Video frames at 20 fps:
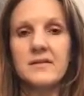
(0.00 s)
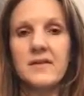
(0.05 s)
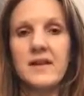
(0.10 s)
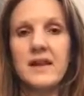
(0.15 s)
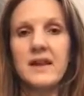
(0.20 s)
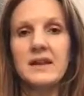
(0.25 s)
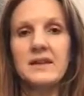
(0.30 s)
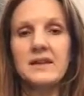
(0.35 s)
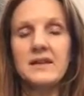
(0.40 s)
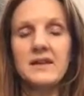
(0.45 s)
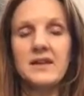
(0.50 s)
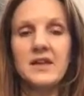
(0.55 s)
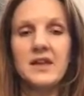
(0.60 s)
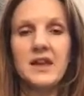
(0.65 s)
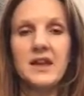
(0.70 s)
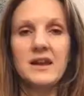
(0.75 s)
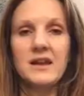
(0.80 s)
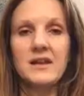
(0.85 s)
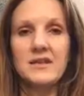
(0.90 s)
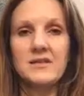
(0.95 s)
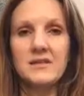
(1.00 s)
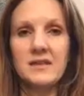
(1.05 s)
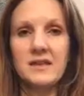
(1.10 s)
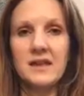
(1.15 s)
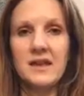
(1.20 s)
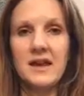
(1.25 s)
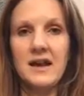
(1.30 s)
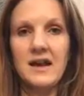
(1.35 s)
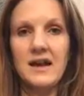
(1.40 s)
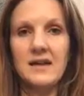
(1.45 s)
in the yin and the
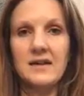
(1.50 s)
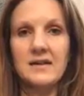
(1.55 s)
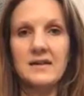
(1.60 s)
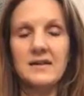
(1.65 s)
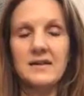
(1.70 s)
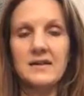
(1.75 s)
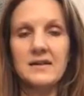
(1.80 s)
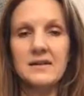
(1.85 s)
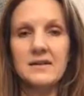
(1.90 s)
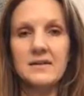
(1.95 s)
yang,